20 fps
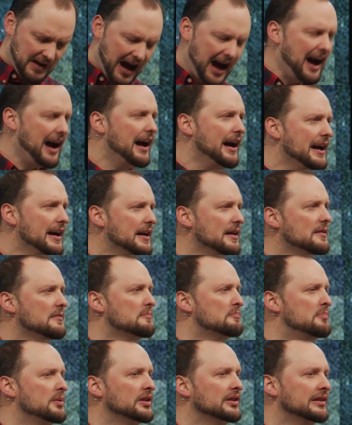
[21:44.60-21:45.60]
I
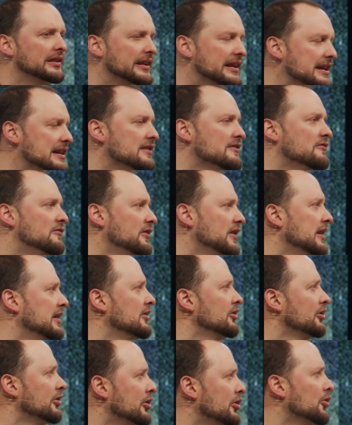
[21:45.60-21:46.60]
believe
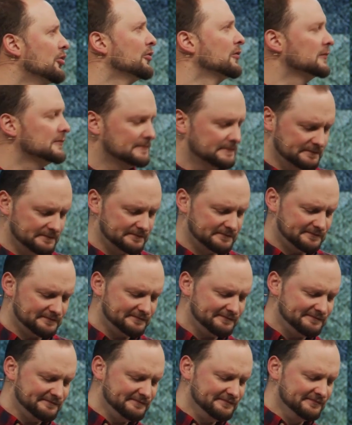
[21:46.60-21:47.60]
in you.
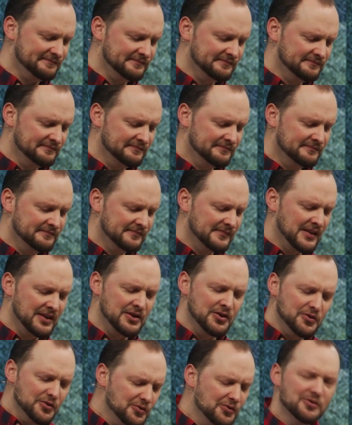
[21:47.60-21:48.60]

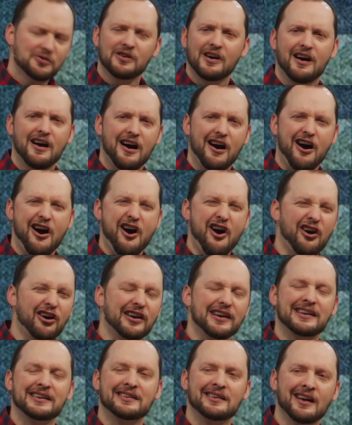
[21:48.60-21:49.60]
You are
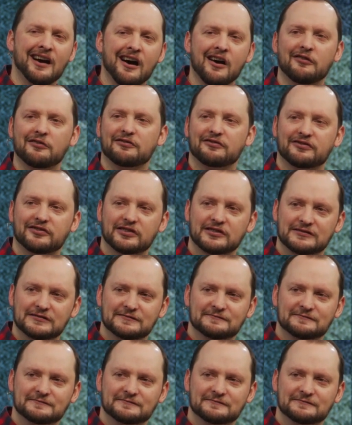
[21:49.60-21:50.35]
enough.